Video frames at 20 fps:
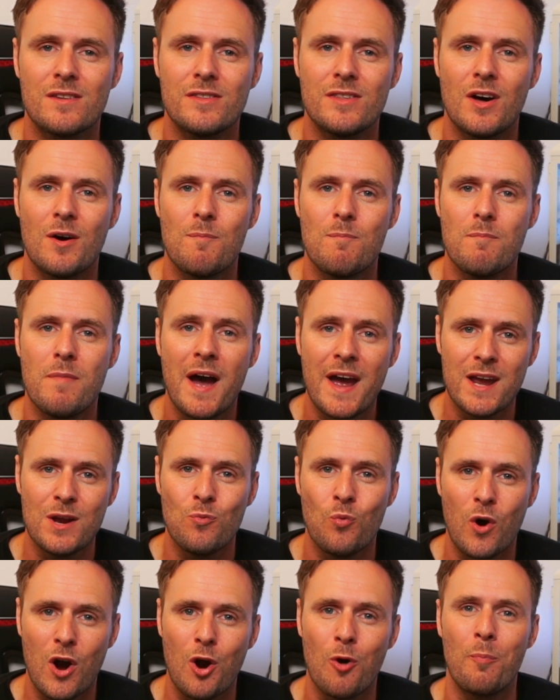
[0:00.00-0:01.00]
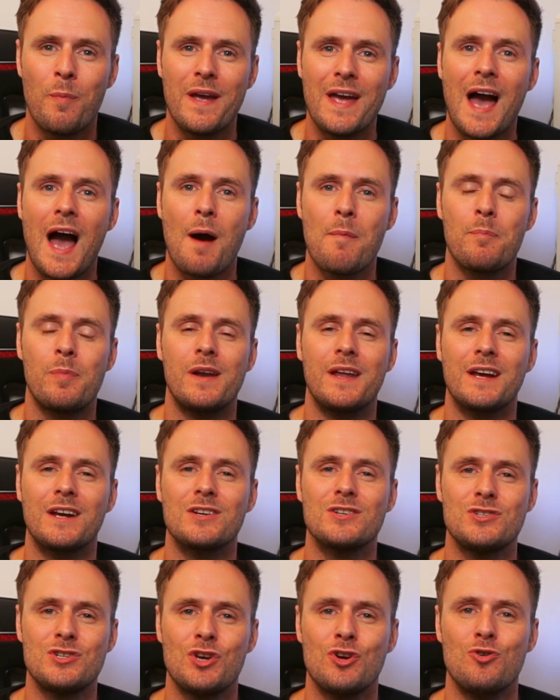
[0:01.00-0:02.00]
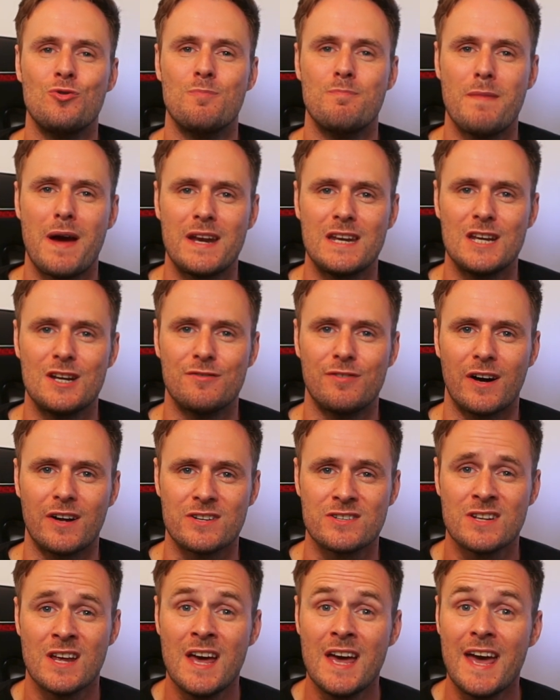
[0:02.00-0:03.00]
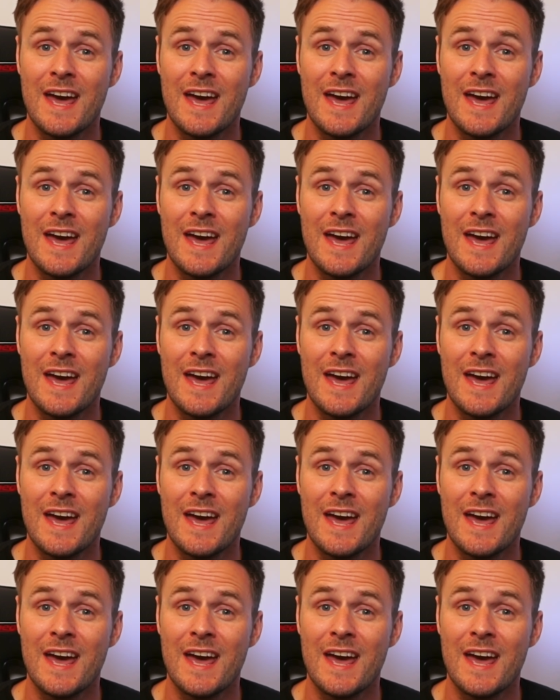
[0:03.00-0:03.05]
that may well be happening to many of us.